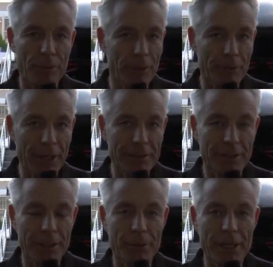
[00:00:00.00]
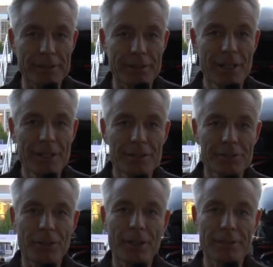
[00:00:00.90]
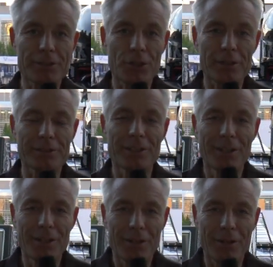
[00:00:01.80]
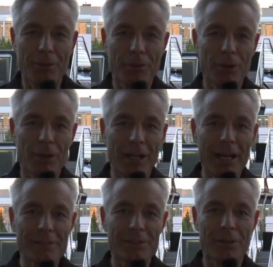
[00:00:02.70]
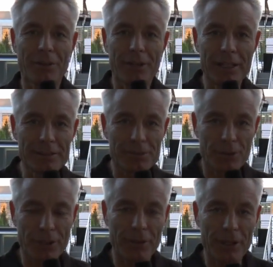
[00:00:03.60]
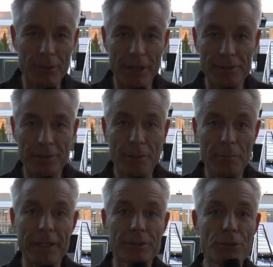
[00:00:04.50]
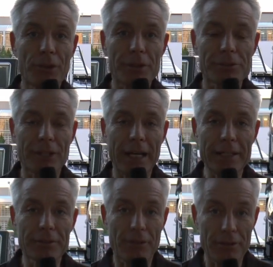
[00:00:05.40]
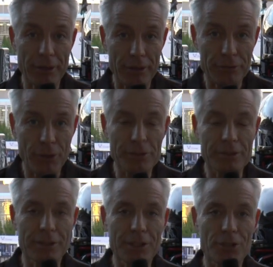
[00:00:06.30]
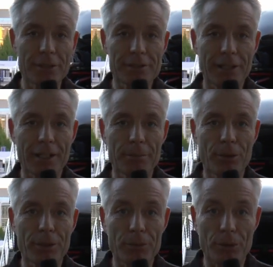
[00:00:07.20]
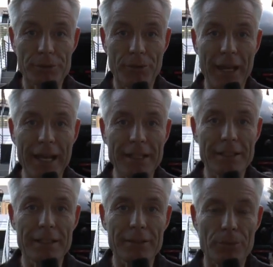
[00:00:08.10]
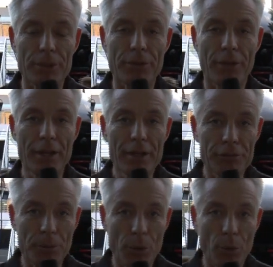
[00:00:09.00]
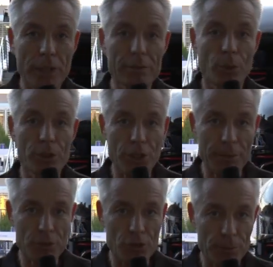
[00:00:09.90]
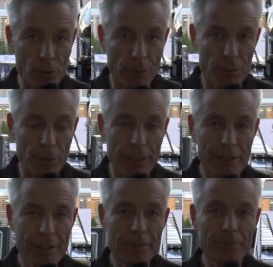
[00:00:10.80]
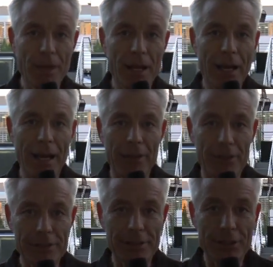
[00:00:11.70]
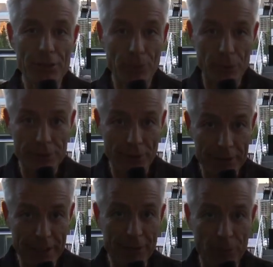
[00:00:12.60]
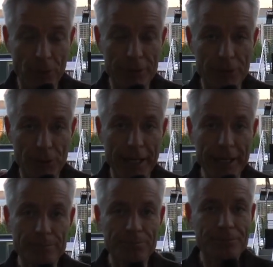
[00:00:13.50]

throughout the entire race. So let's just throw a glance on the history of that race. Back in 2008, the very first edition in Singapore, it was the 800th Formula 1 World Championship Grand Prix. And this edition was the 10th one today,